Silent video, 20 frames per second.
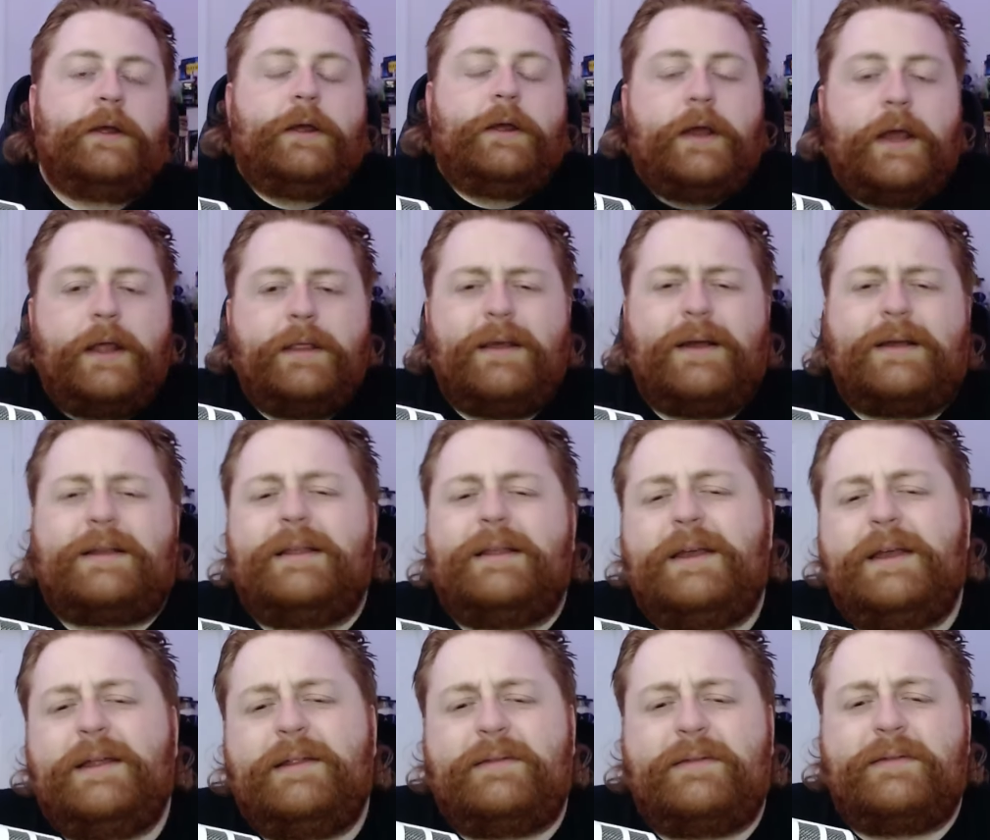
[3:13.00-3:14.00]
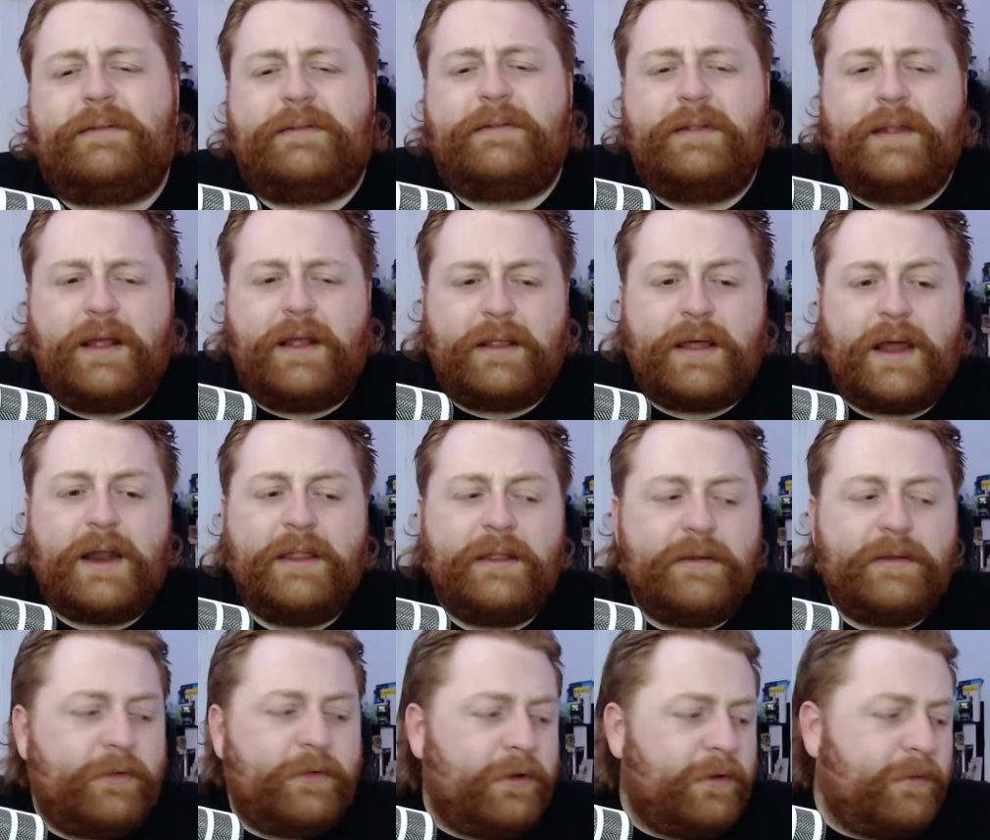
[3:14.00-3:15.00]
And luckily, a lot of
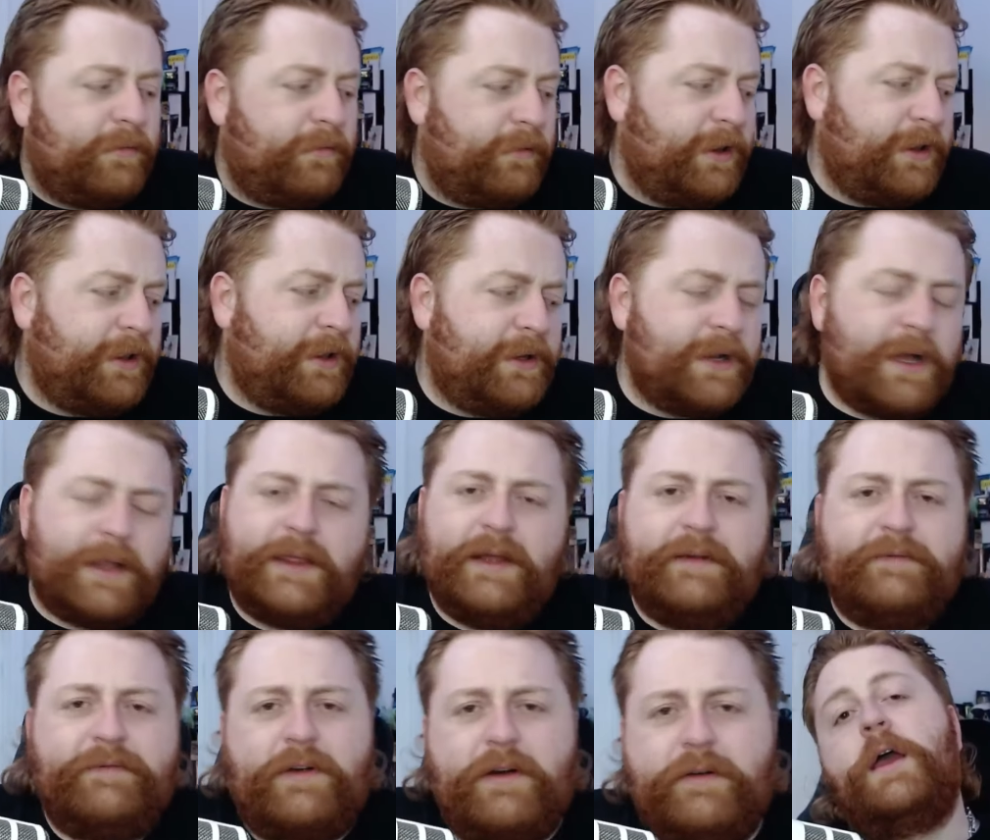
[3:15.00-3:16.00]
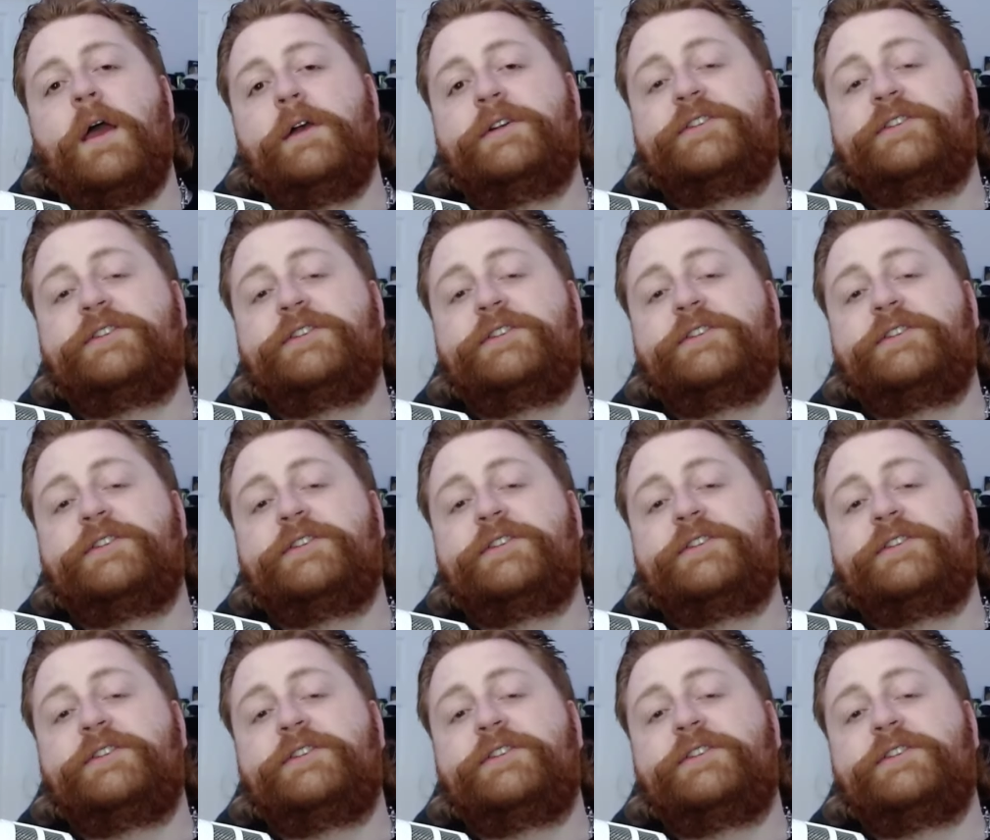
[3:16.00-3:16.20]
them are really not that far from.